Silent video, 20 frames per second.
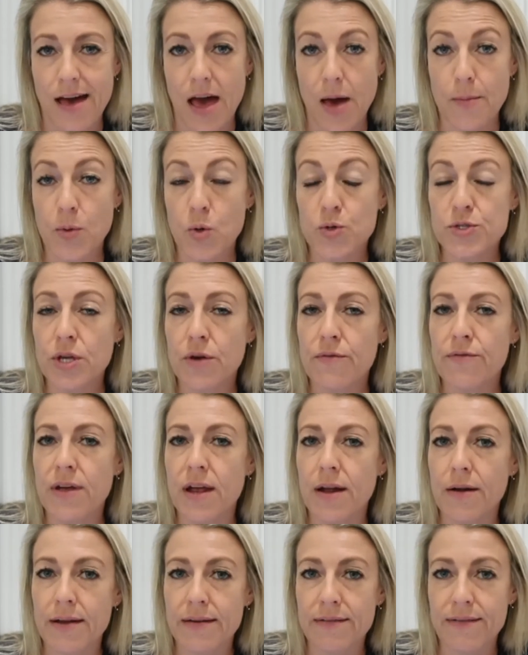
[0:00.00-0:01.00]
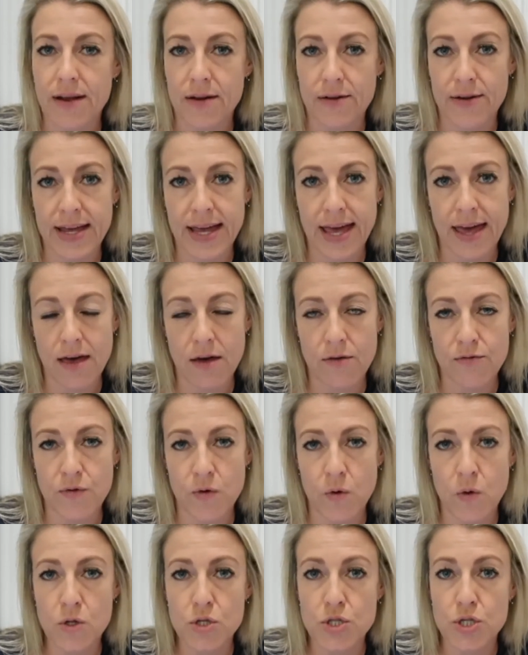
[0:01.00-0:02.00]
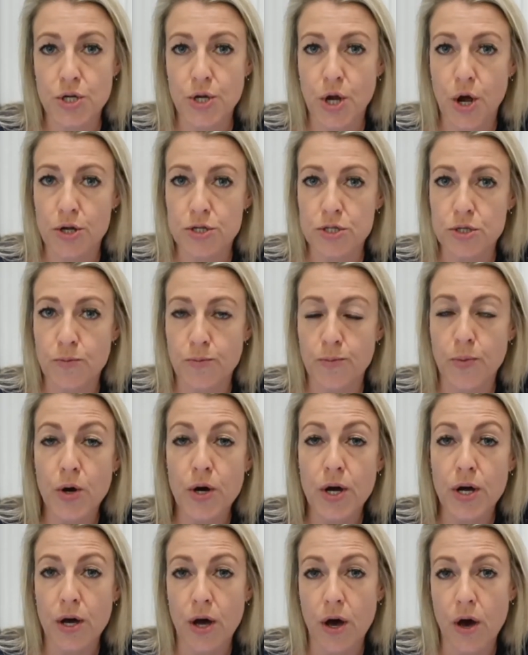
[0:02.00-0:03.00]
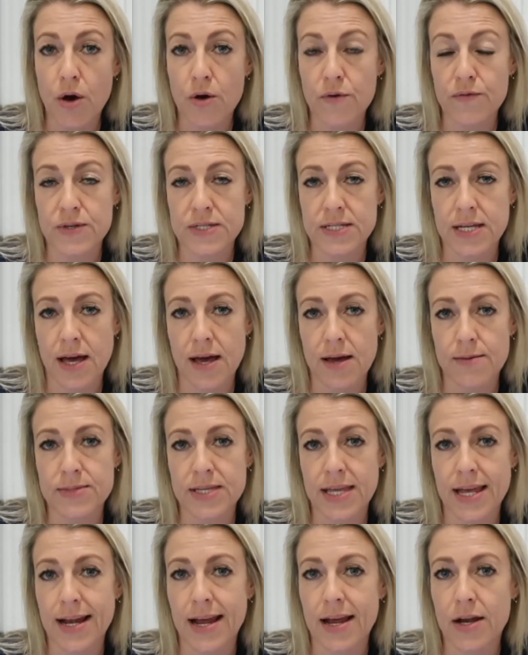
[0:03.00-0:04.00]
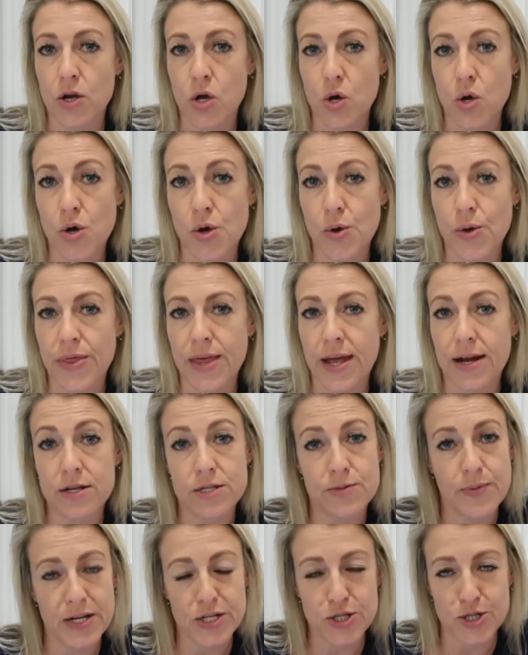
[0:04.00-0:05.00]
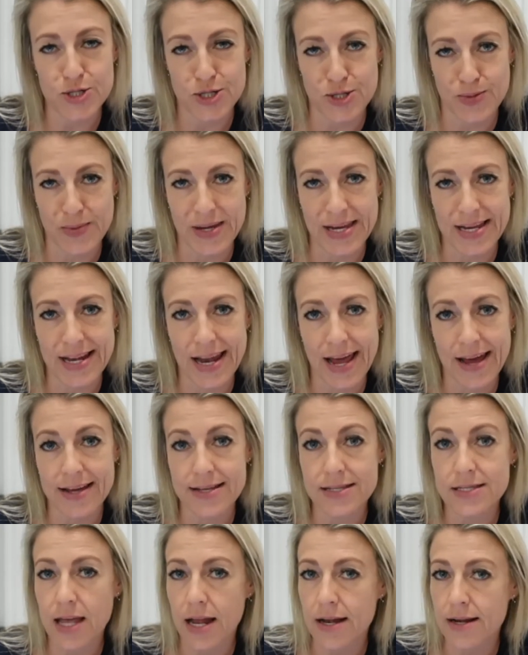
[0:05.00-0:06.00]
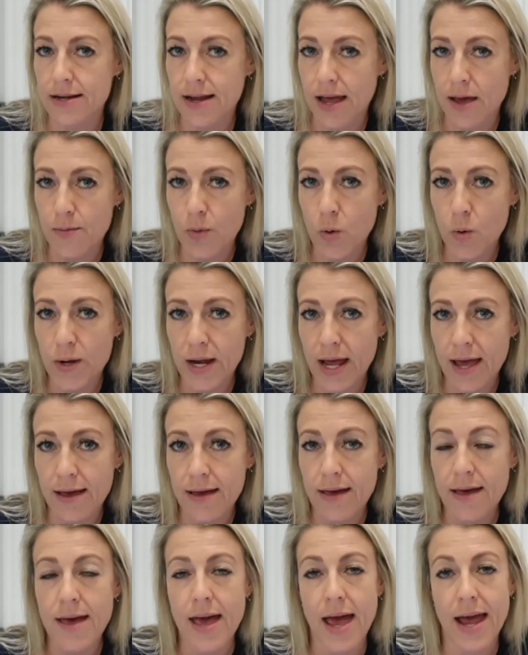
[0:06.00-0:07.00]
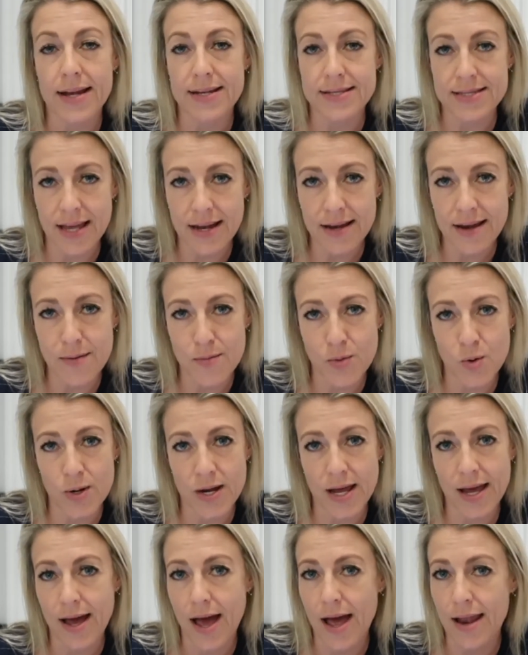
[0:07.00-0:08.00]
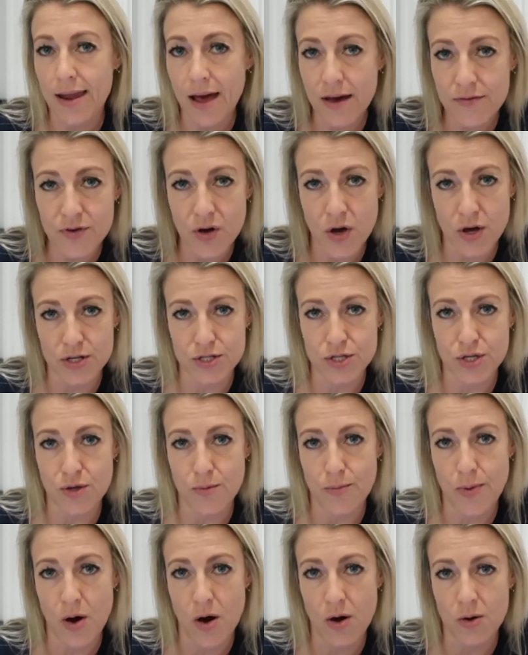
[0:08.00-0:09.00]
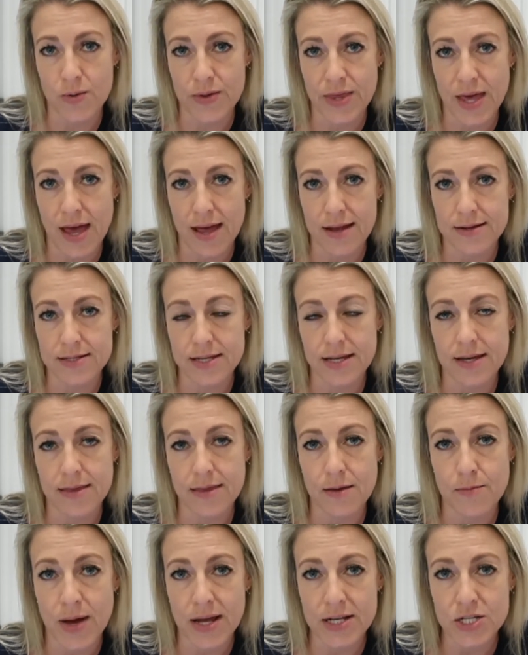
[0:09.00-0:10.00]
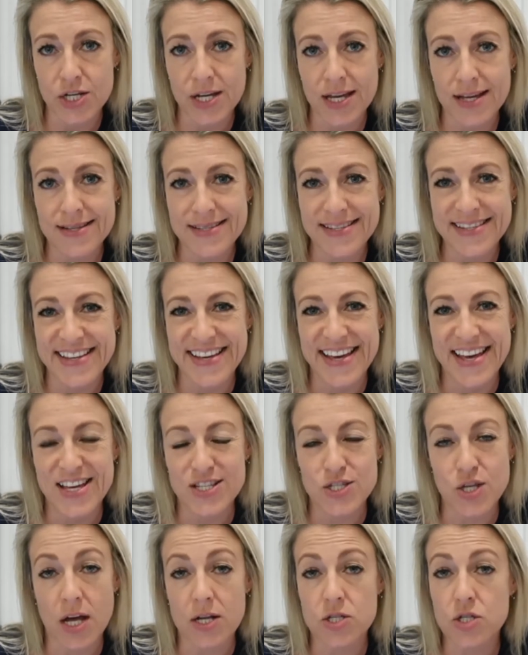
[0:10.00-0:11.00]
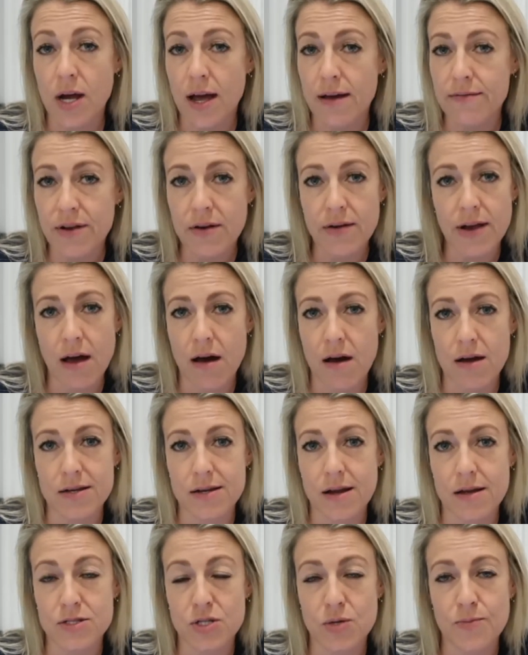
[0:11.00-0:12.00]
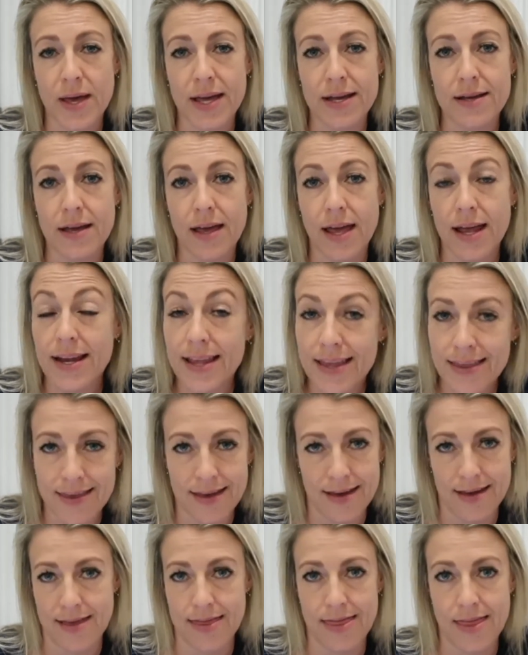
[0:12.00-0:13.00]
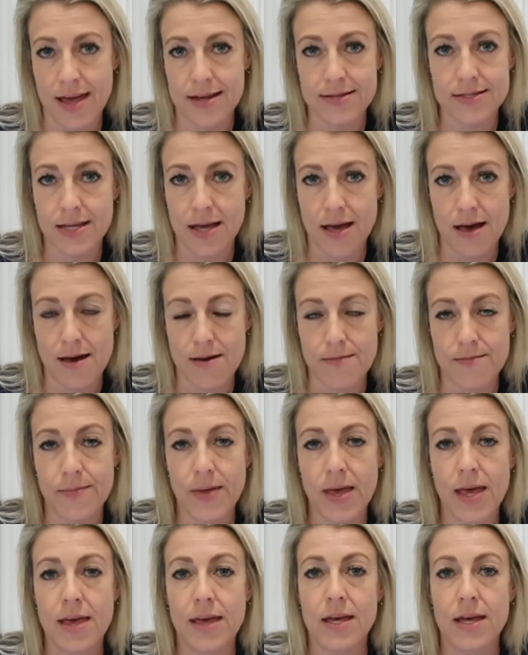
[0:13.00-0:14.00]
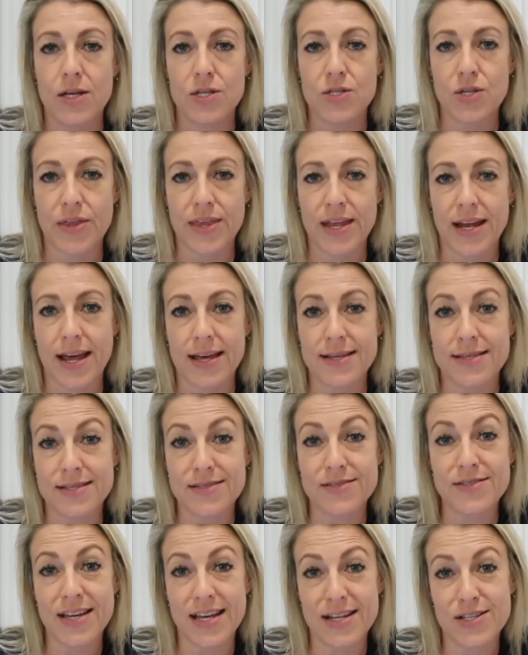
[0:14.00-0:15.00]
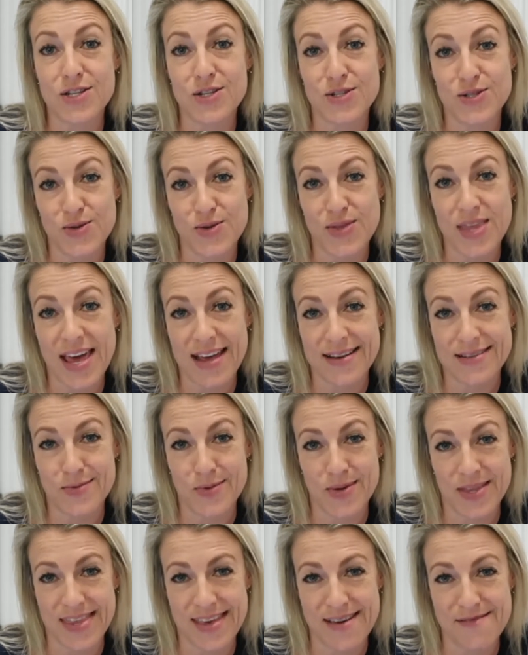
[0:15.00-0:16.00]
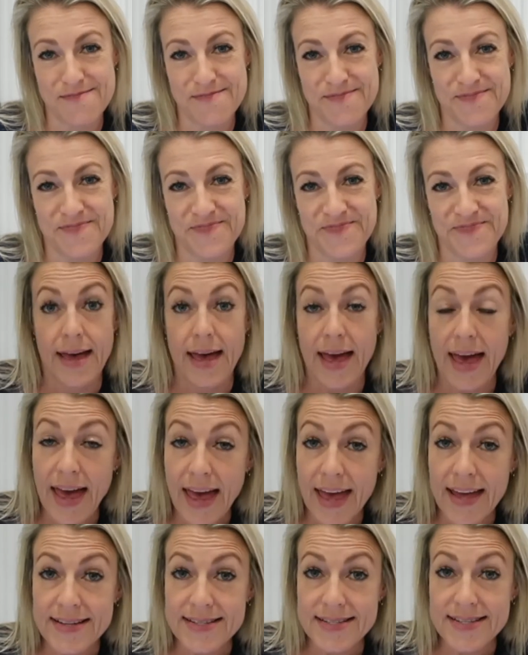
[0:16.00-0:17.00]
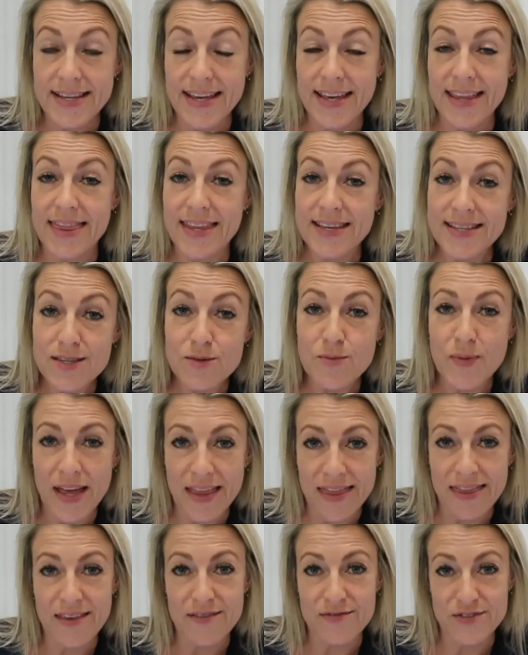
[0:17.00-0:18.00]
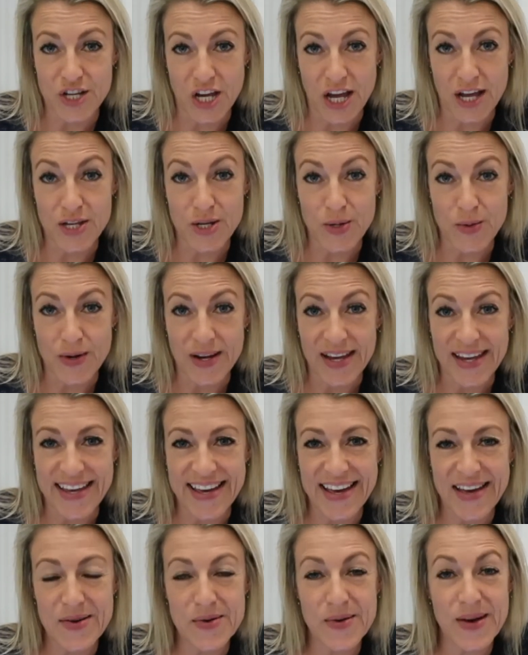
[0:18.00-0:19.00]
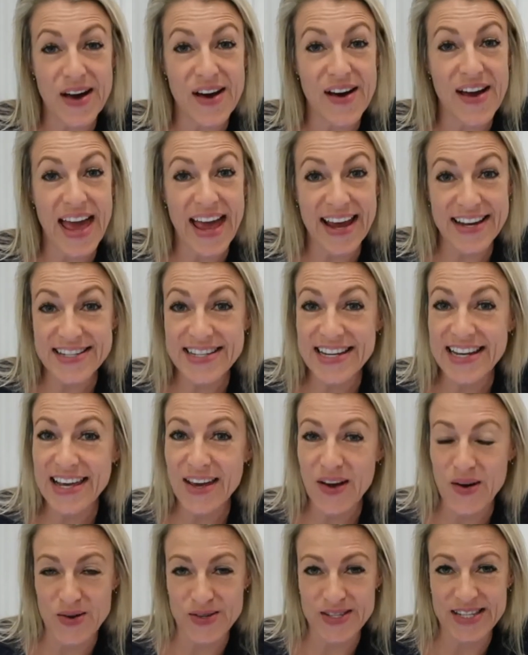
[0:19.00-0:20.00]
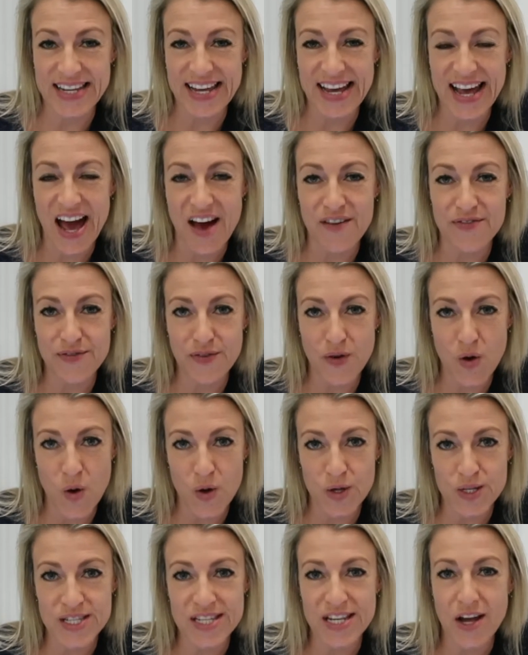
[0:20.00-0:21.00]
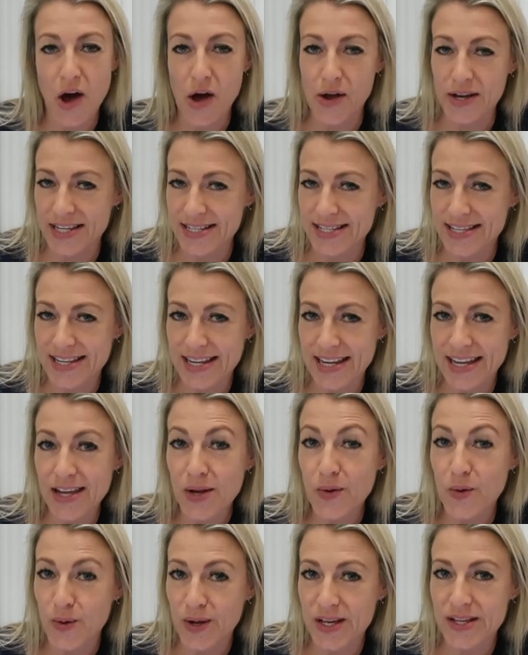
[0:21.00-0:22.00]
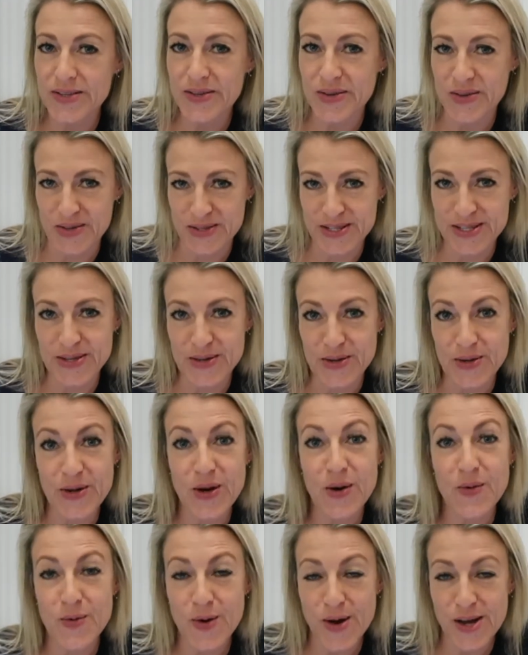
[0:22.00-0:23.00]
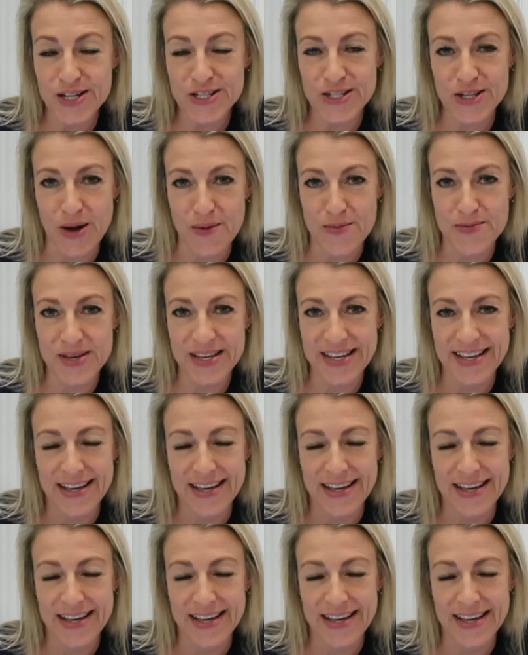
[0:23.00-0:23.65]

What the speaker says: I'm also very, very careful to not book overtimes that I know that are special to me, like a Saturday morning and a Sunday morning. I love going to the park with Andy and the Munchkins, so I try very hard not to make anything in that time so that I still get to do that with them. And in this month of January, we are actually hosting our first Honestly Real Girl Talk workshop.